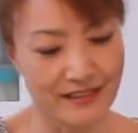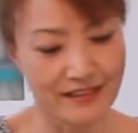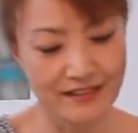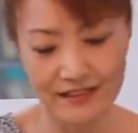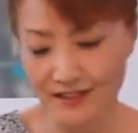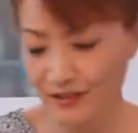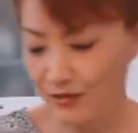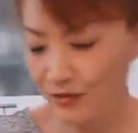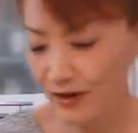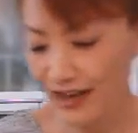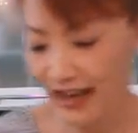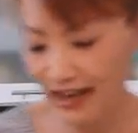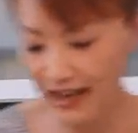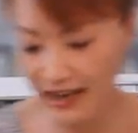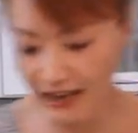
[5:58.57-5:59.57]
So we
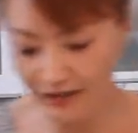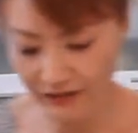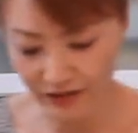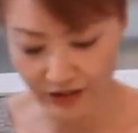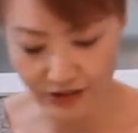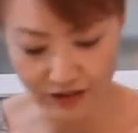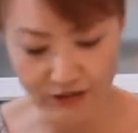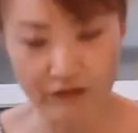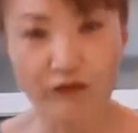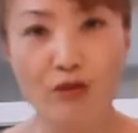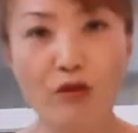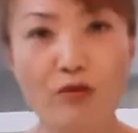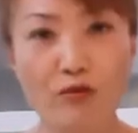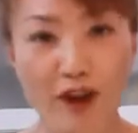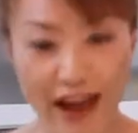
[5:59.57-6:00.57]
have
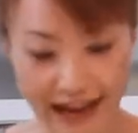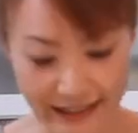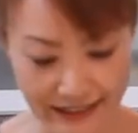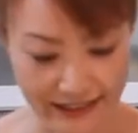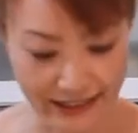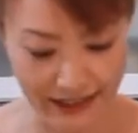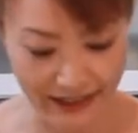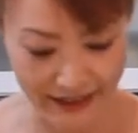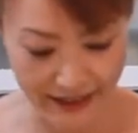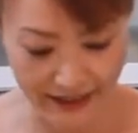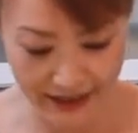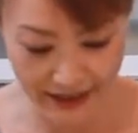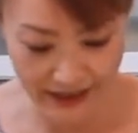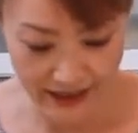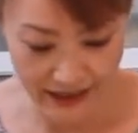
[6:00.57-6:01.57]
4 racks here.